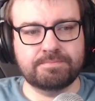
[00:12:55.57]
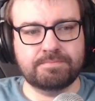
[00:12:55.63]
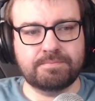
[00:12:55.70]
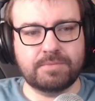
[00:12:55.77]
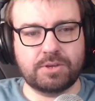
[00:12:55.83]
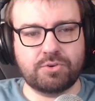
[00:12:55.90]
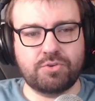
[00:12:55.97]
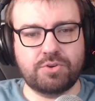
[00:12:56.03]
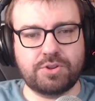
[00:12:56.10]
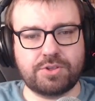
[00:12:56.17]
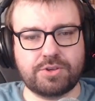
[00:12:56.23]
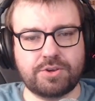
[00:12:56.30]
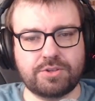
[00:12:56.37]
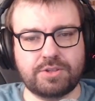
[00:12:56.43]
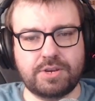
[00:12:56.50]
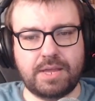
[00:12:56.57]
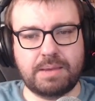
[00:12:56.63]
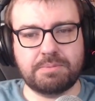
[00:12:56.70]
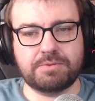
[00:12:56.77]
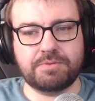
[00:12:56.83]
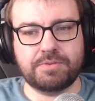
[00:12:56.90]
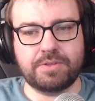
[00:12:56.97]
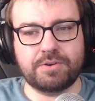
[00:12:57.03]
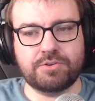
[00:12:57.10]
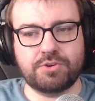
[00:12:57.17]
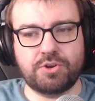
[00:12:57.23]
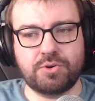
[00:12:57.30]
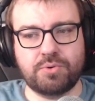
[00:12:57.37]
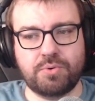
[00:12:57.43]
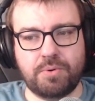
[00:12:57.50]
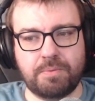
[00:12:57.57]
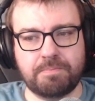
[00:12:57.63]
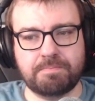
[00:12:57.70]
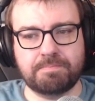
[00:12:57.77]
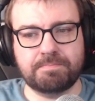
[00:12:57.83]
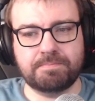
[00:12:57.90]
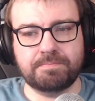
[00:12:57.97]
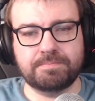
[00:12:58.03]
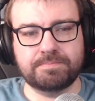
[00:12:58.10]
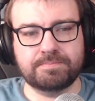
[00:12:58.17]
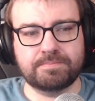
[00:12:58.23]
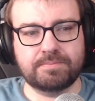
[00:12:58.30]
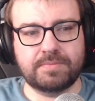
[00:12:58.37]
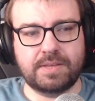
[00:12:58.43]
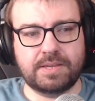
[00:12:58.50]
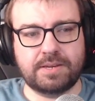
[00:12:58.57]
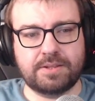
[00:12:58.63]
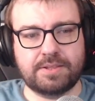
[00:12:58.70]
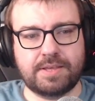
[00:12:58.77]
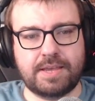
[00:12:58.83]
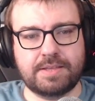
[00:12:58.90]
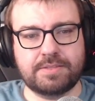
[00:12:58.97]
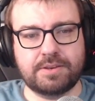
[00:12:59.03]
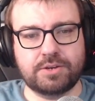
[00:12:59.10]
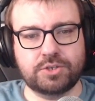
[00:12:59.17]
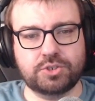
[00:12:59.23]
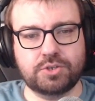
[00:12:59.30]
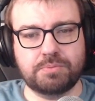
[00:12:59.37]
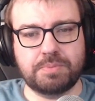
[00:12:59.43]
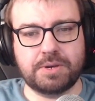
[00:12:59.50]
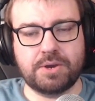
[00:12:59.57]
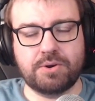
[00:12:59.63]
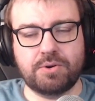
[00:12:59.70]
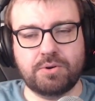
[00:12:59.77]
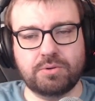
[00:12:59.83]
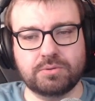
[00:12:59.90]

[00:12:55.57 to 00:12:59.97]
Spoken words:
The crew discuss names for their new home and decide that it should be called